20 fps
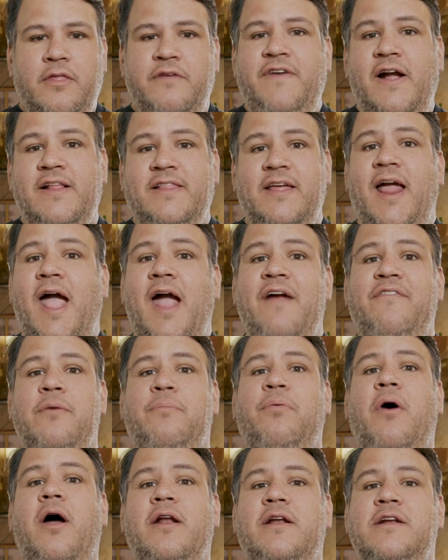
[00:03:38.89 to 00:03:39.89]
The fact that every
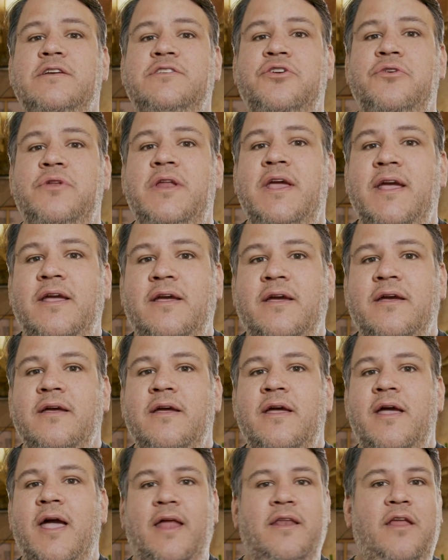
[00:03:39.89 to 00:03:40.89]
product is unique
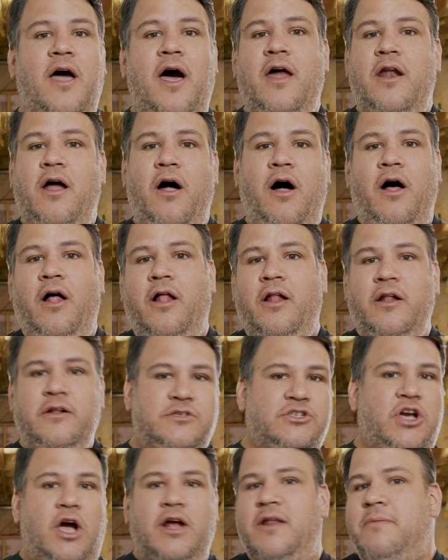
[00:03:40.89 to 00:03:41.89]
and not all
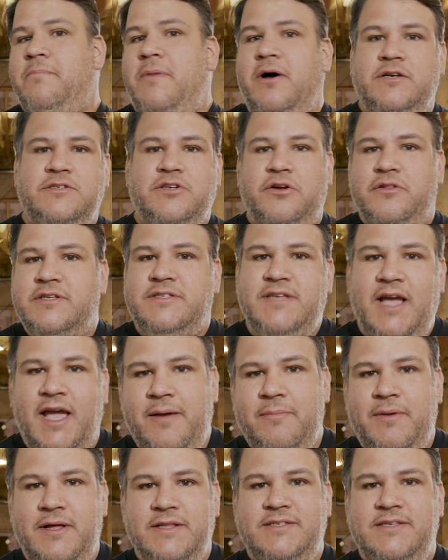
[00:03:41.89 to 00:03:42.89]
chocolate milks are the
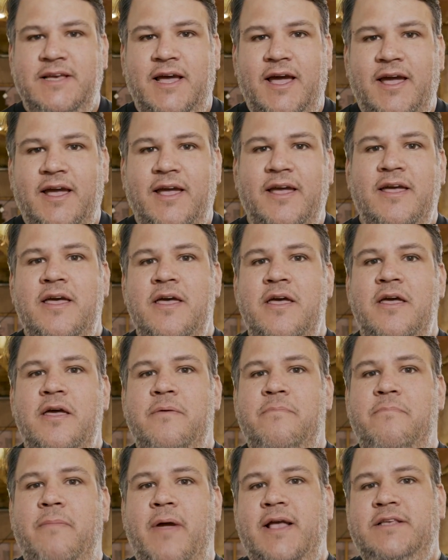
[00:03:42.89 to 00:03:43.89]
same, let's say,
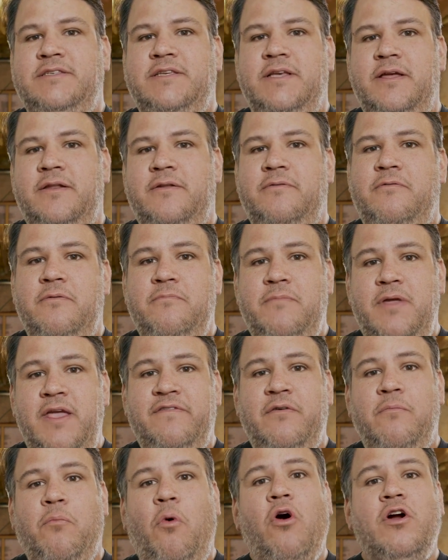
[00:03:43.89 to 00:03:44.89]
makes it
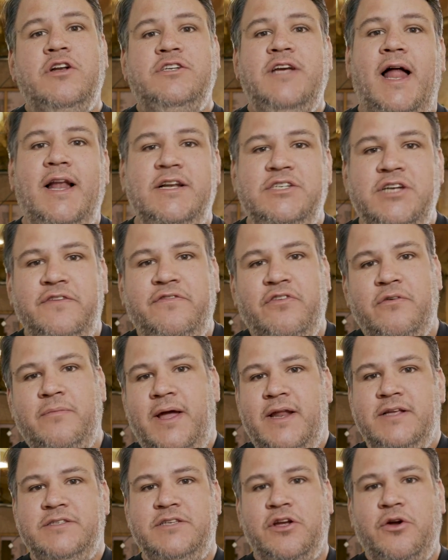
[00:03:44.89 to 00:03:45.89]
even more challenging for
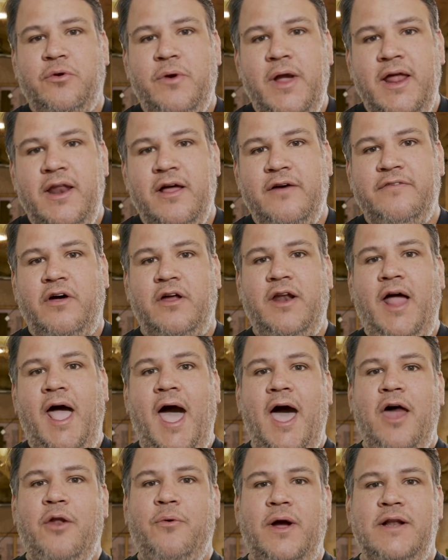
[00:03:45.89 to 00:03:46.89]
me as a creative on
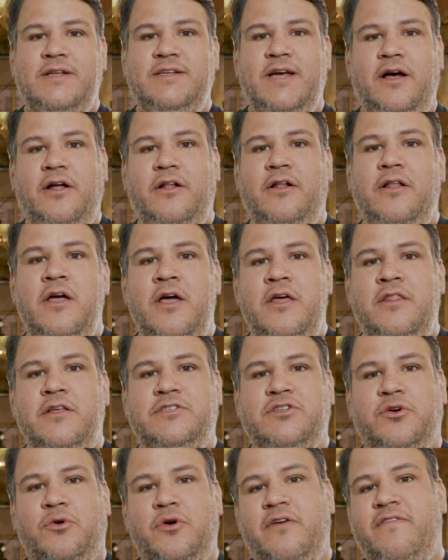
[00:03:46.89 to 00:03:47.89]
how do I tell the
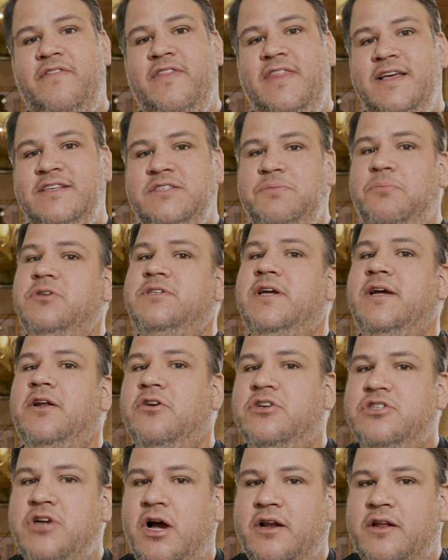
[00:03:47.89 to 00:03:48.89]
story of this
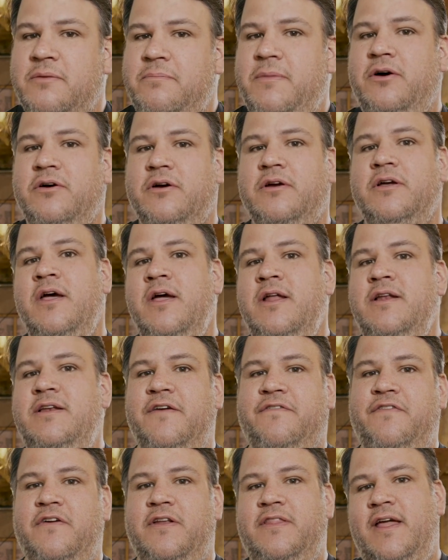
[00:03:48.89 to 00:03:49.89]
particular chocolate milk
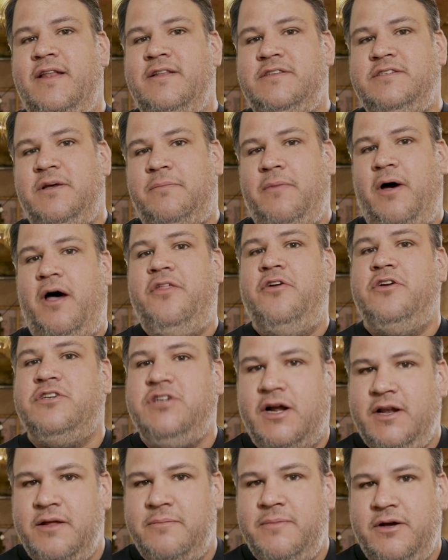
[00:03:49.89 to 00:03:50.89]
different than some other
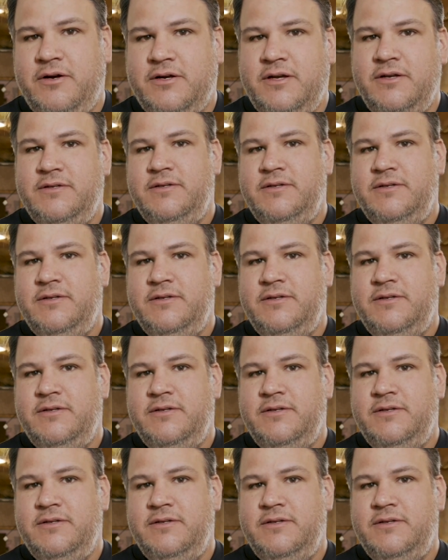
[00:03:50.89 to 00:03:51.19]
chocolate milk.